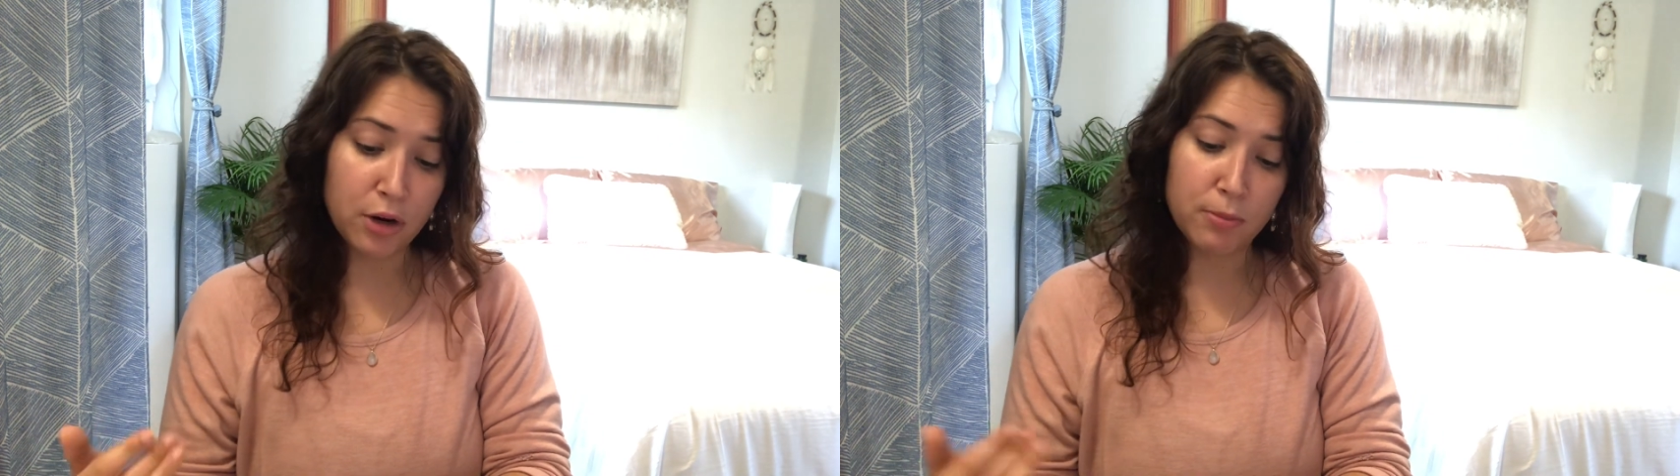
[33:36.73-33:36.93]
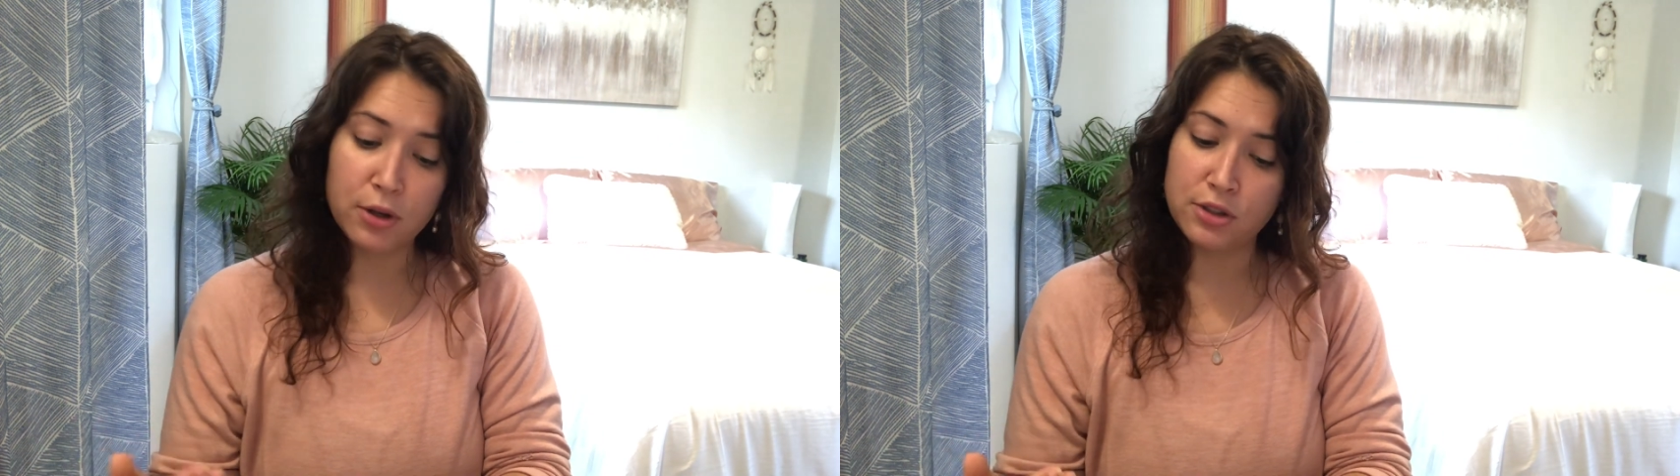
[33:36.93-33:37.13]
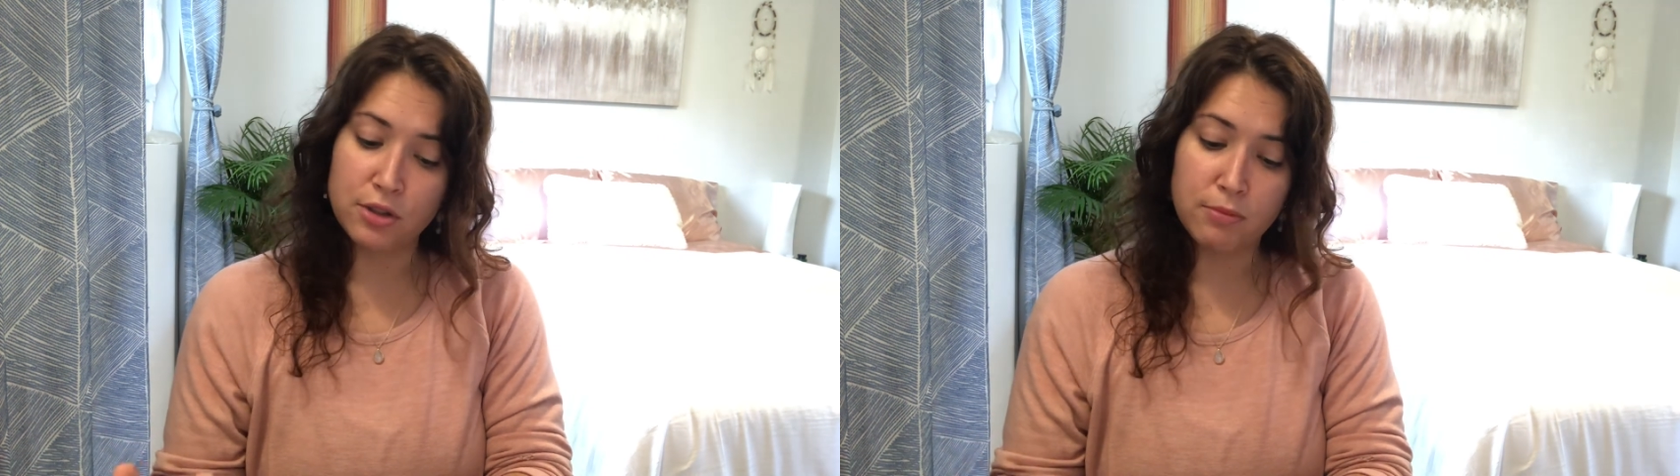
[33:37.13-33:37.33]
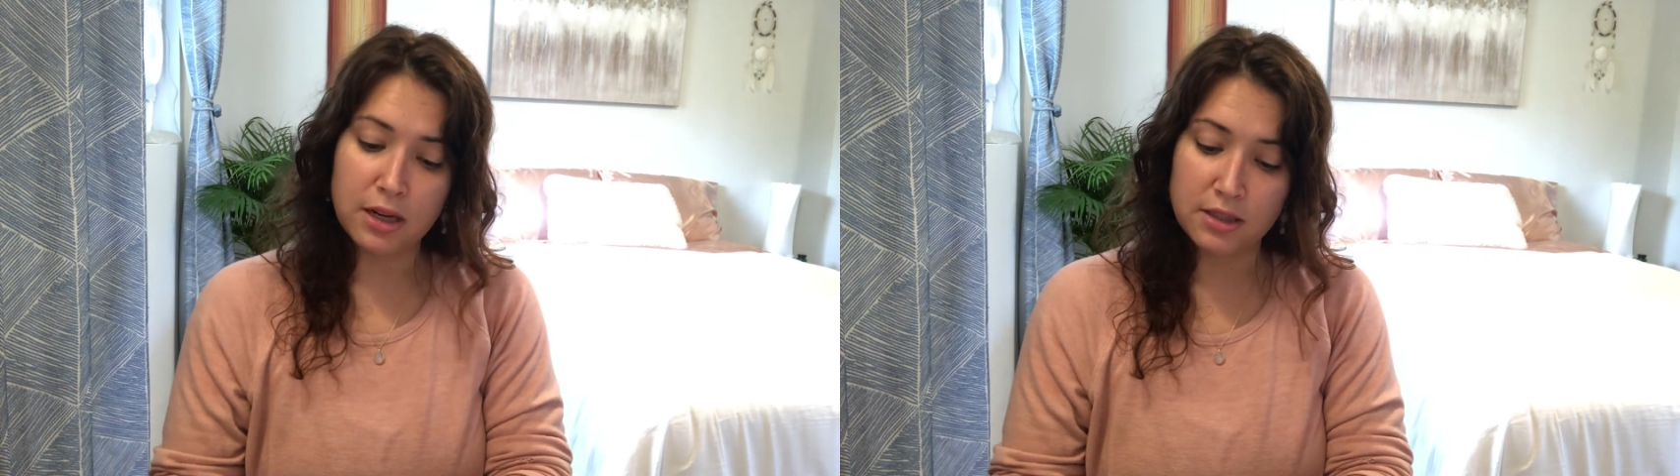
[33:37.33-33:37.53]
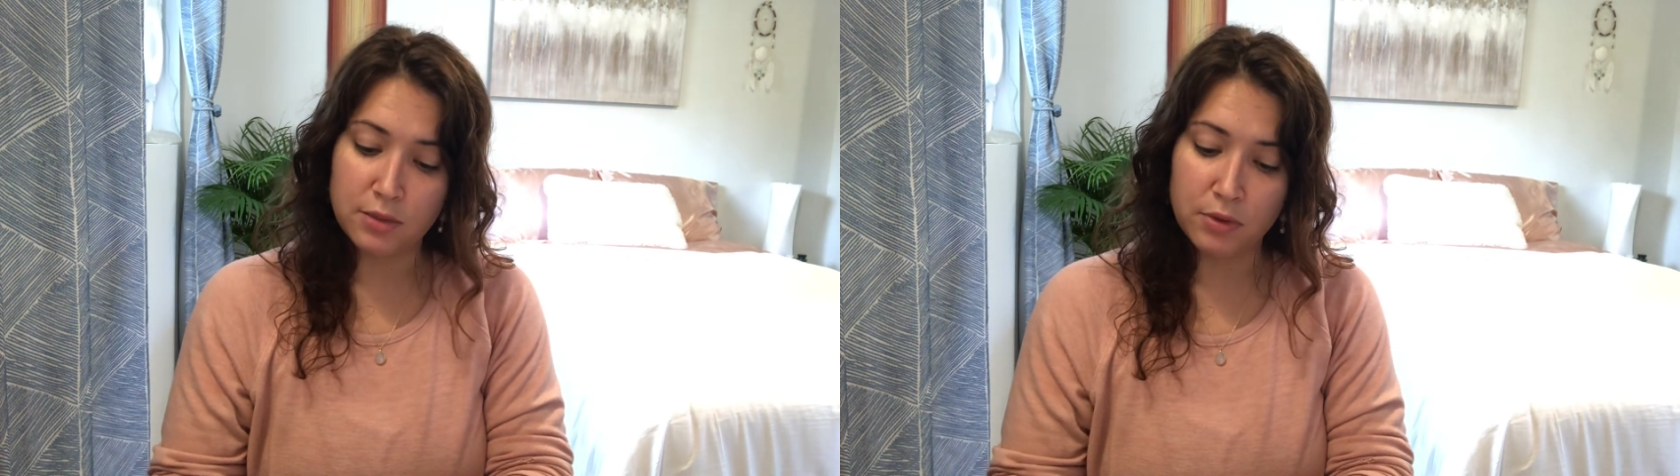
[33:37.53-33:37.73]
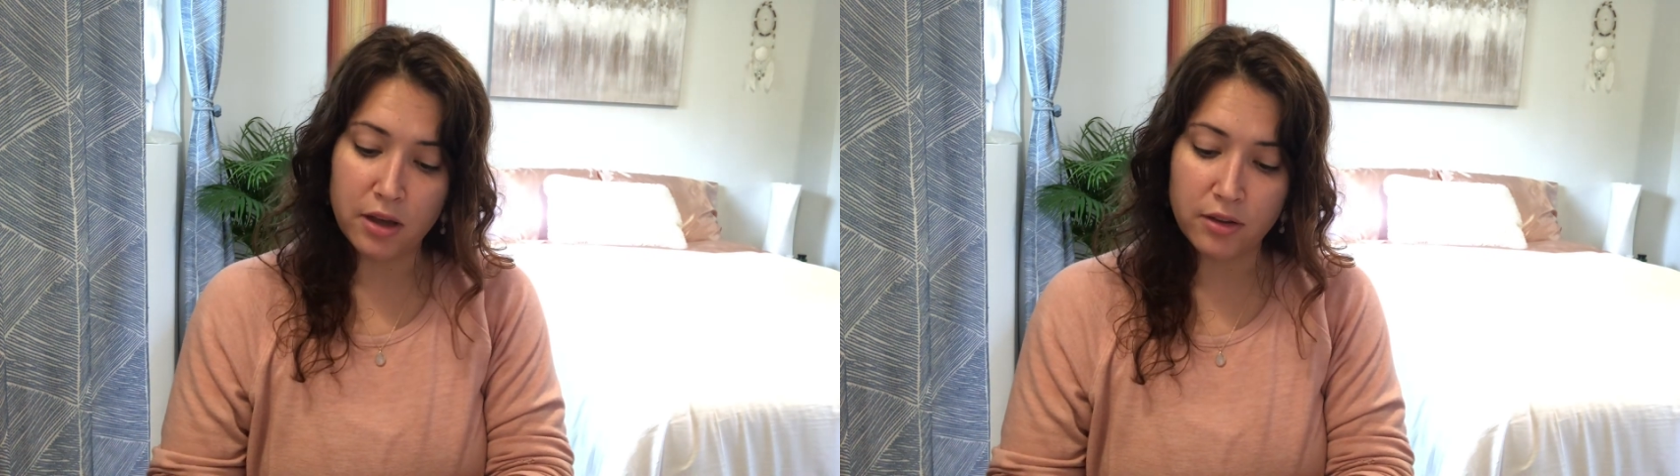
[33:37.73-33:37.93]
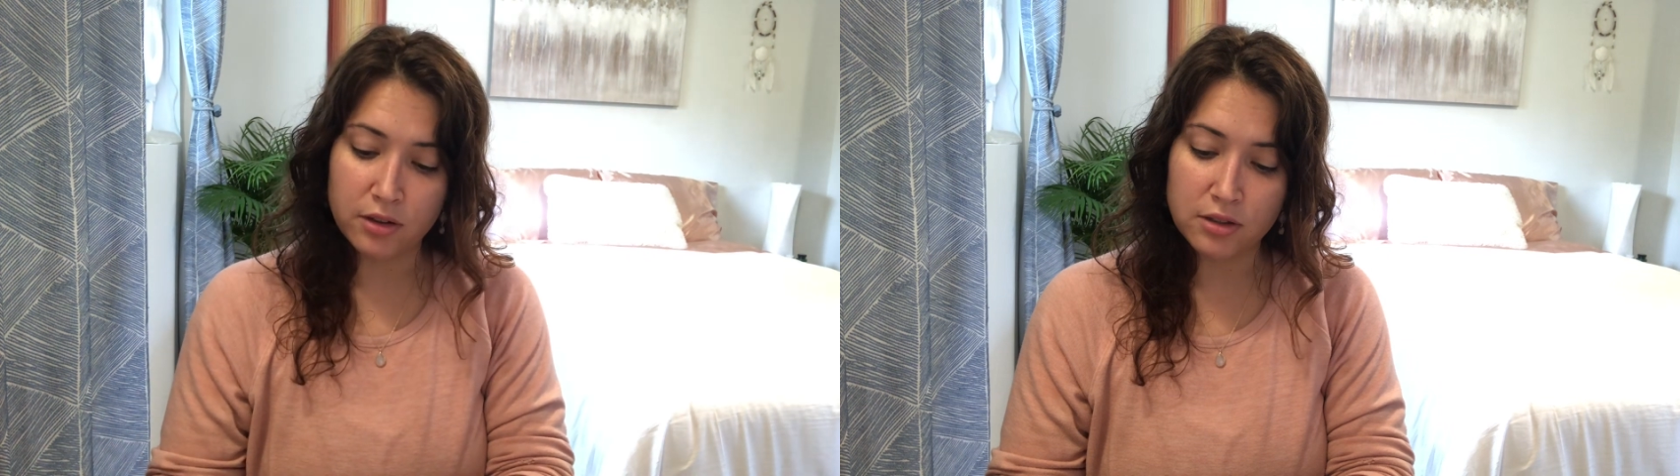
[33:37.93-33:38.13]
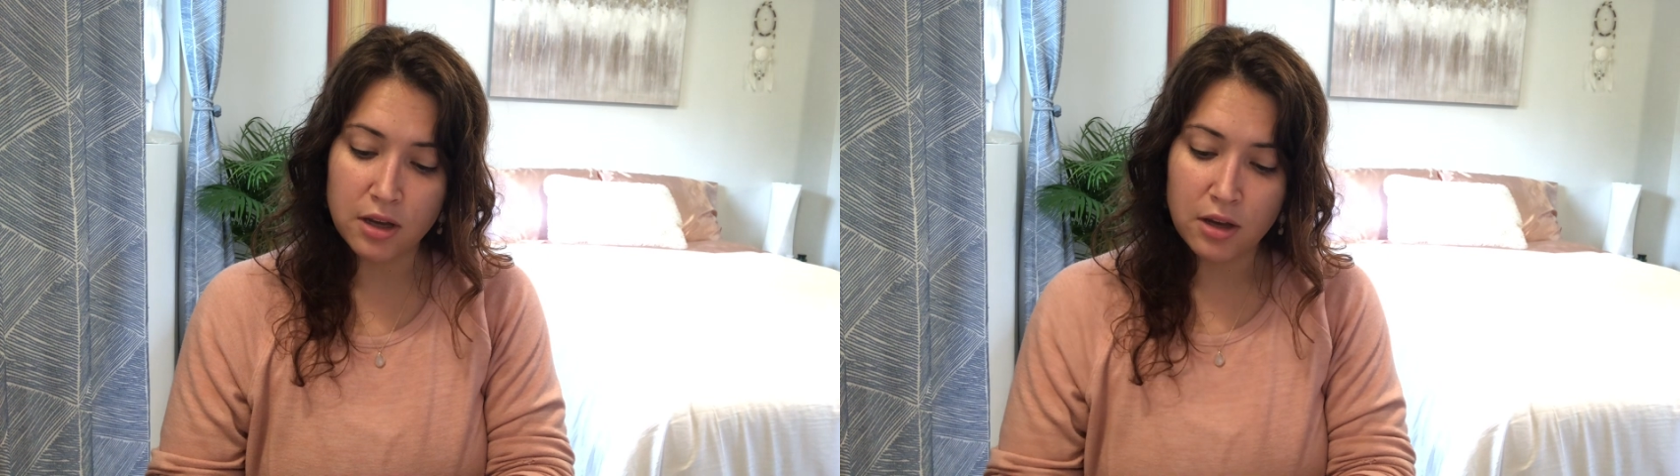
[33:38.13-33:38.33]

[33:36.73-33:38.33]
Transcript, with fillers: personal medicine with others.